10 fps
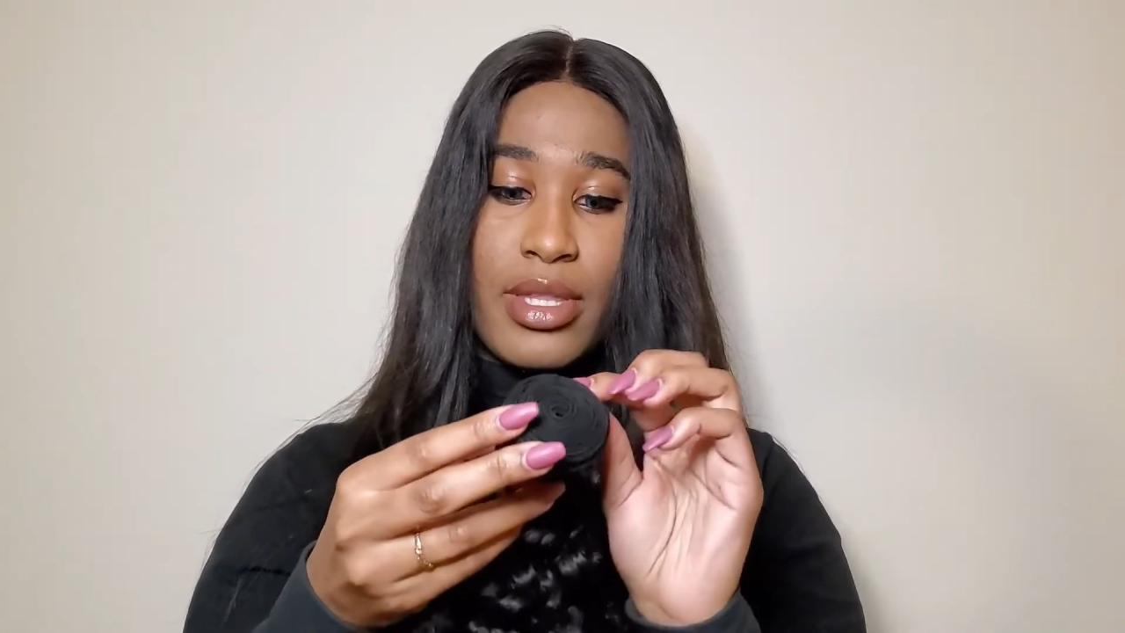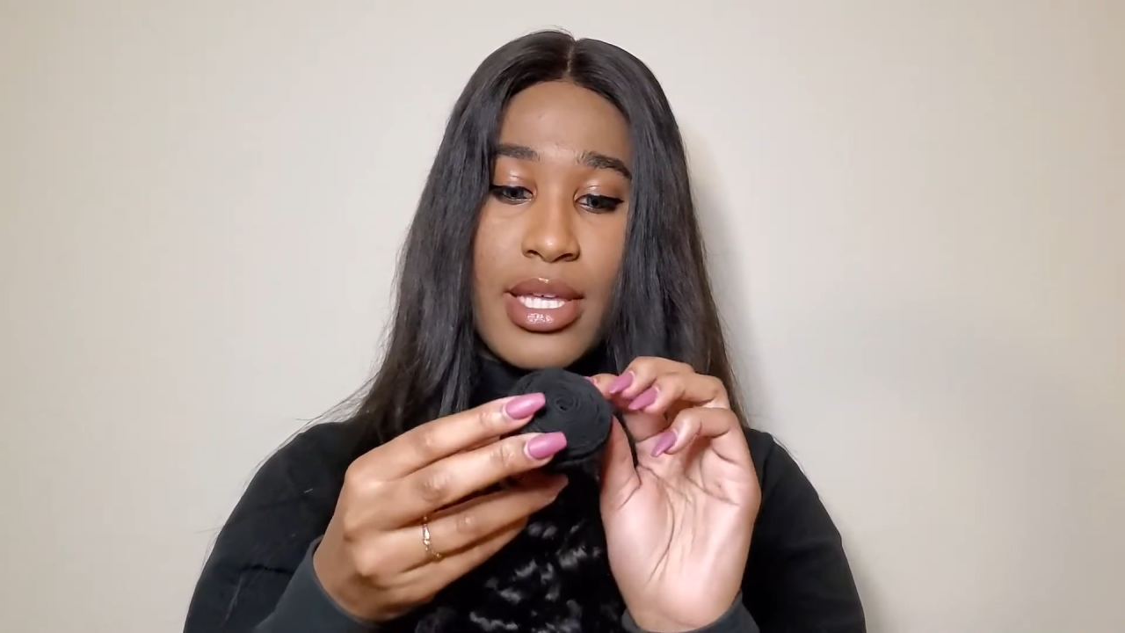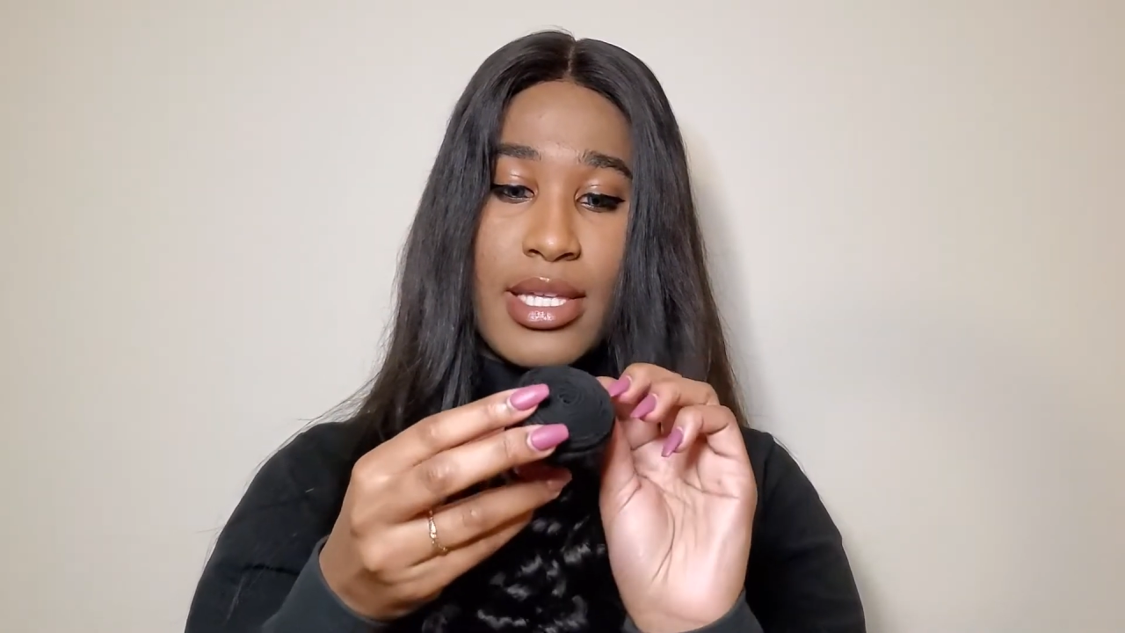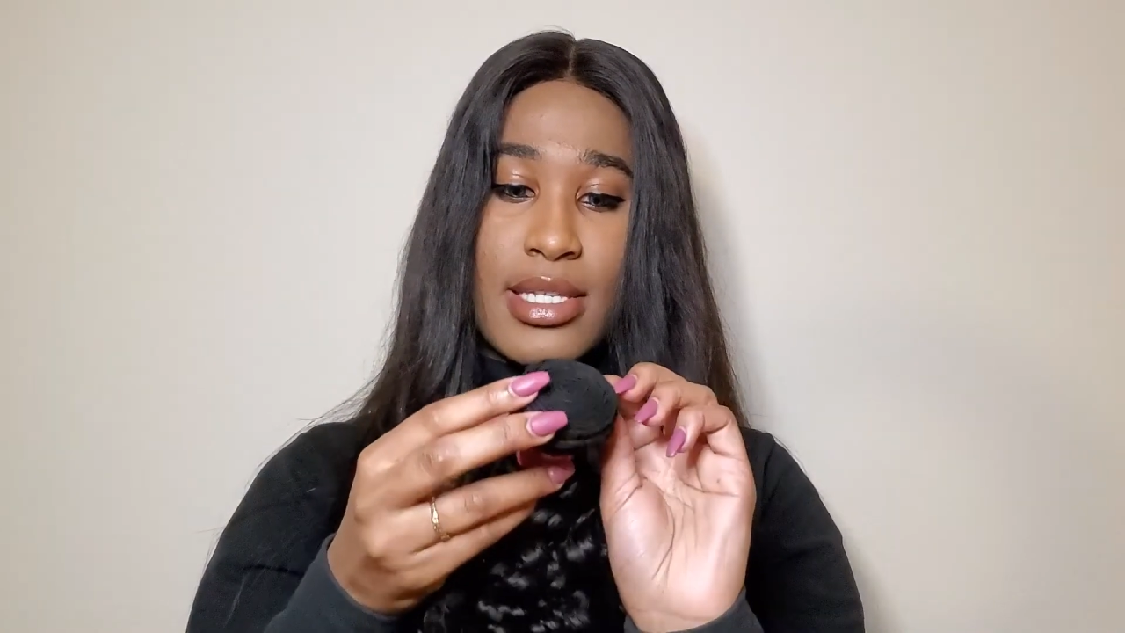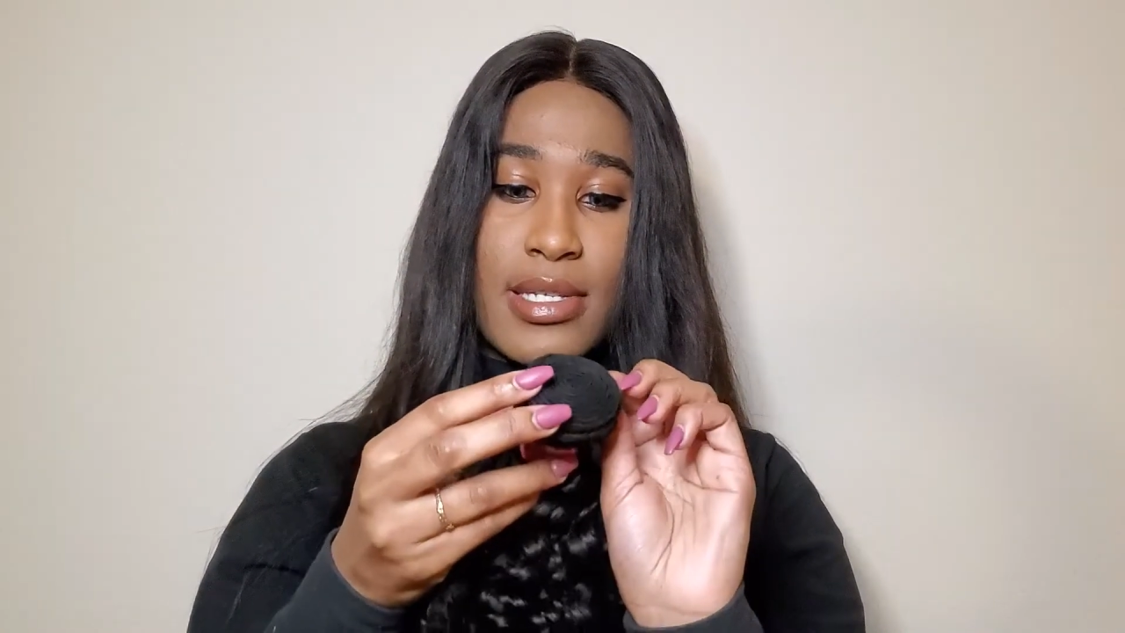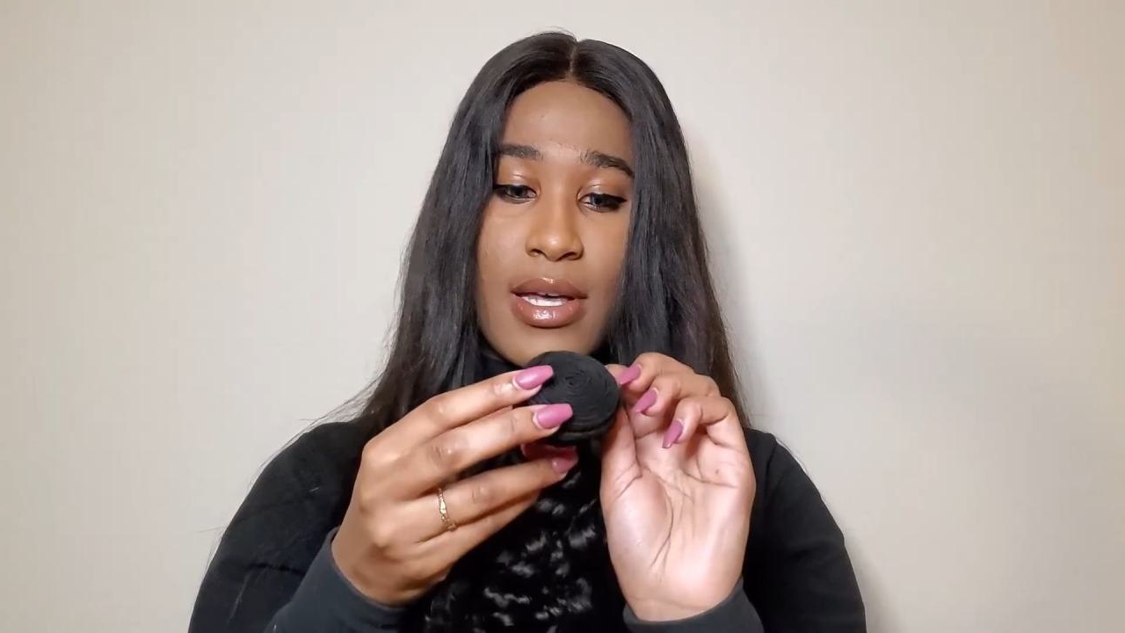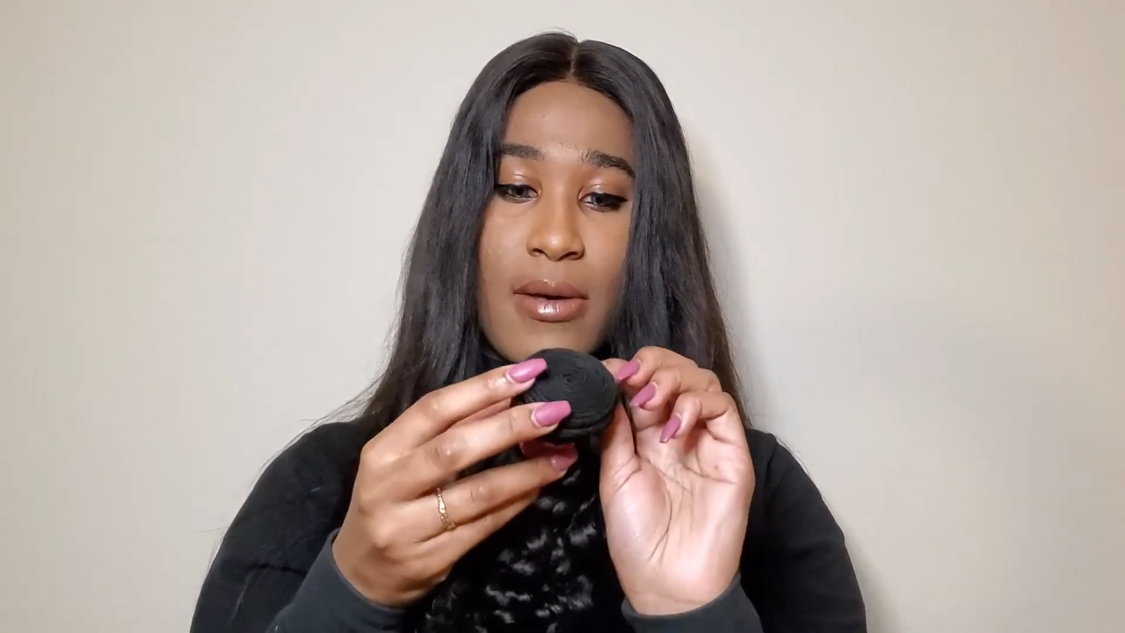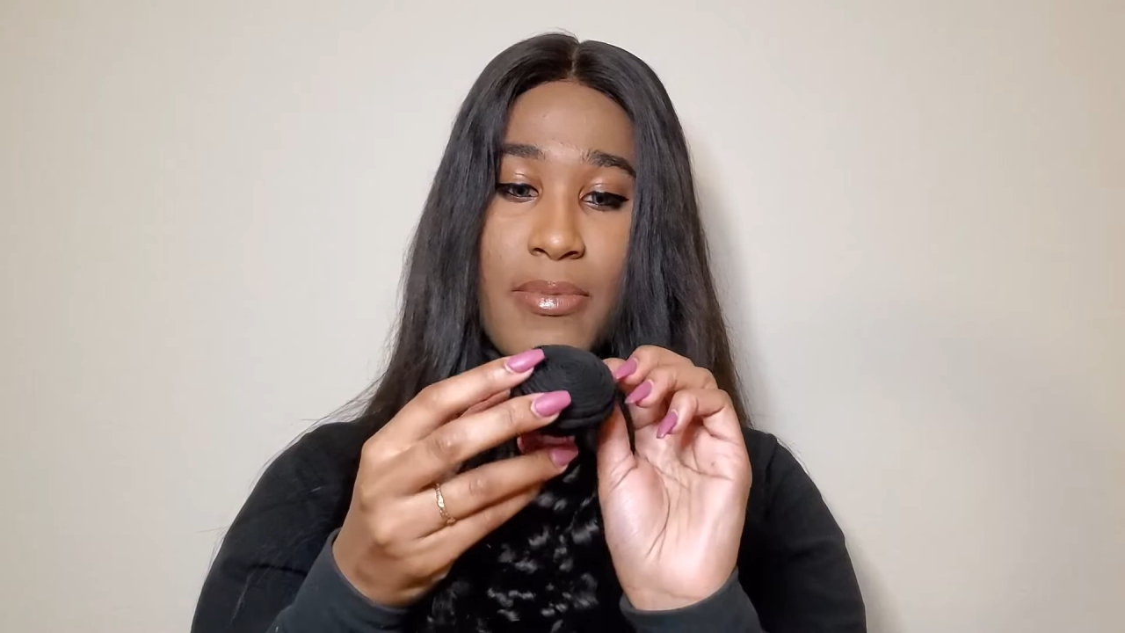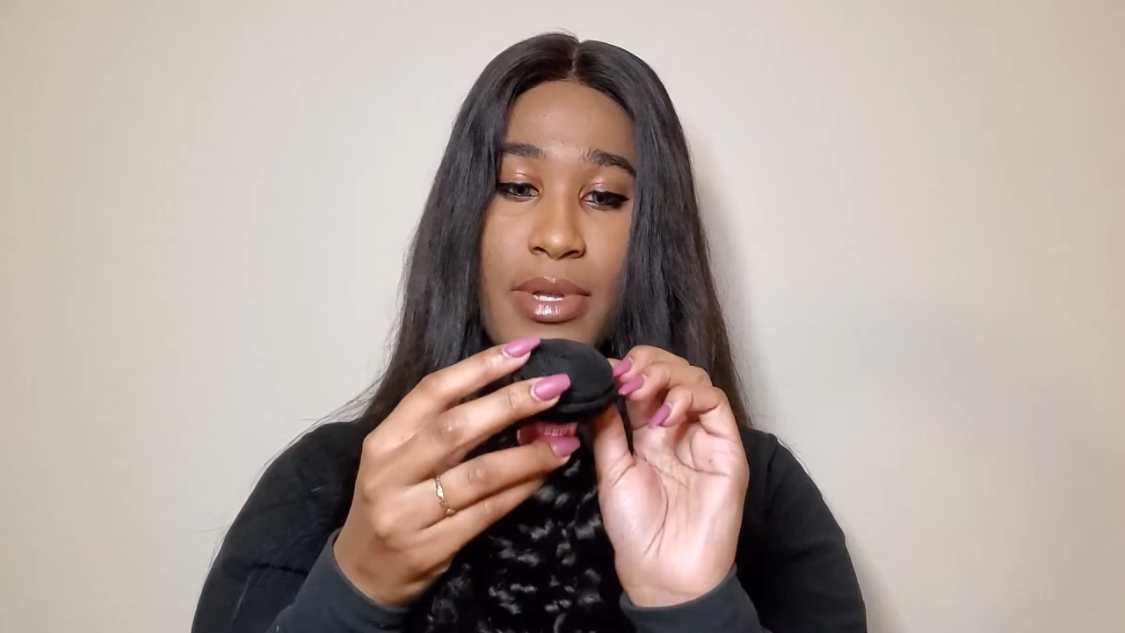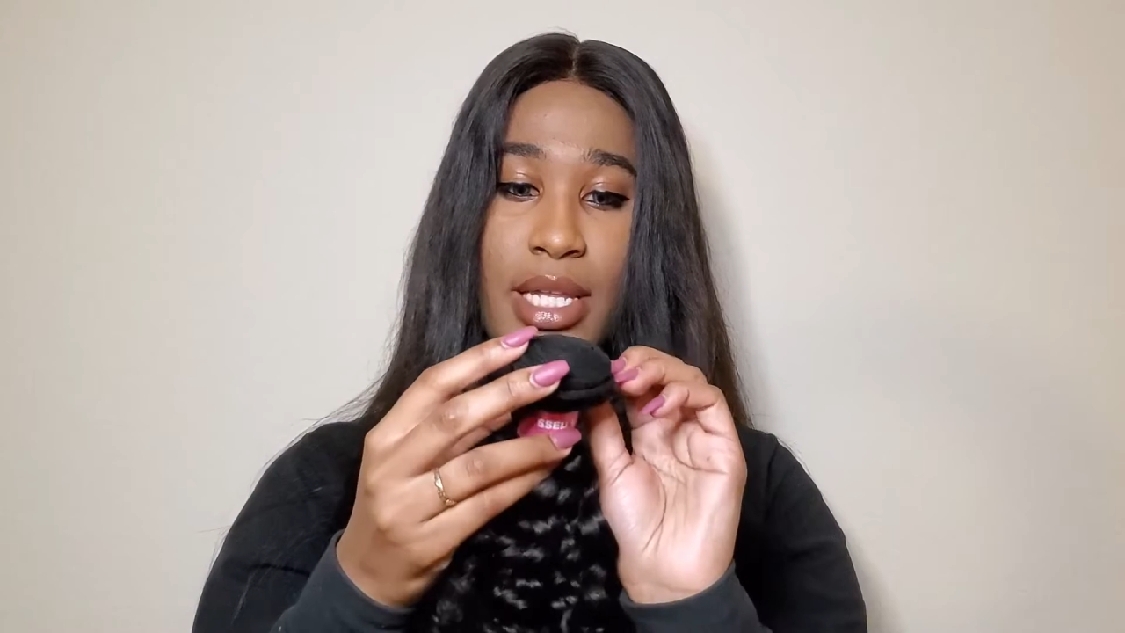this
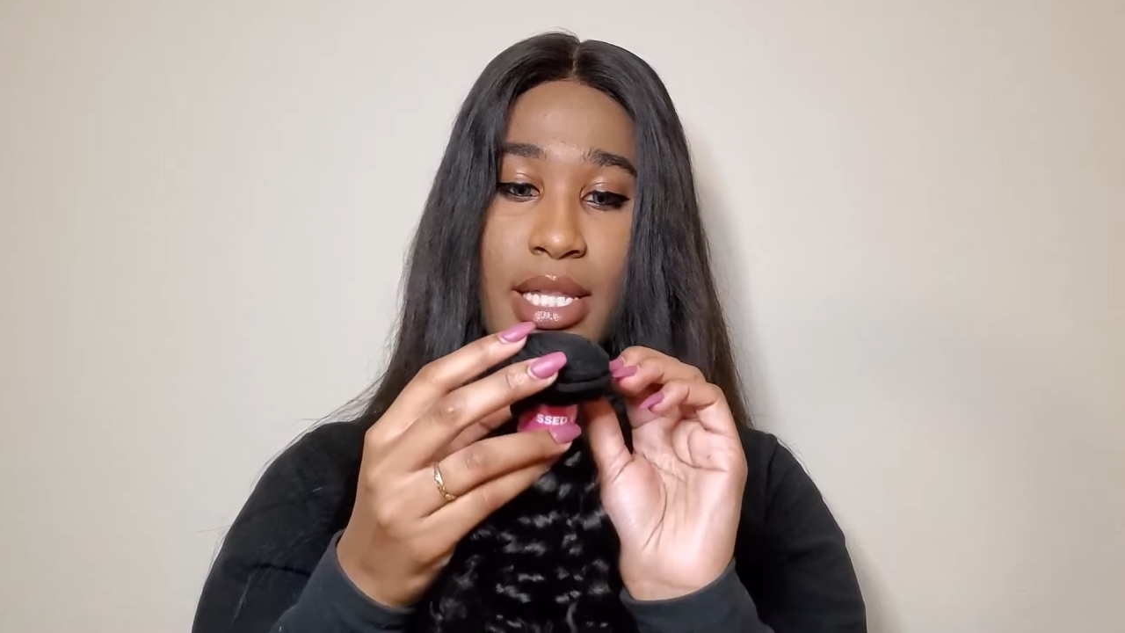company